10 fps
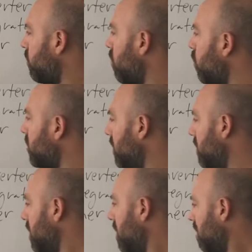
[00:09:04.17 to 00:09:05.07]
frozen
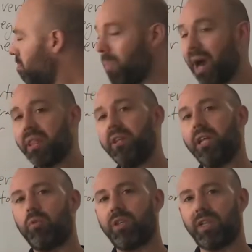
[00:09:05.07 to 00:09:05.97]
by the
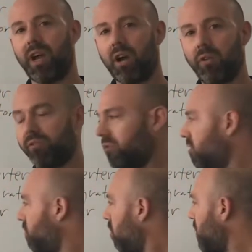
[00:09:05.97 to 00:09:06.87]
network tariff from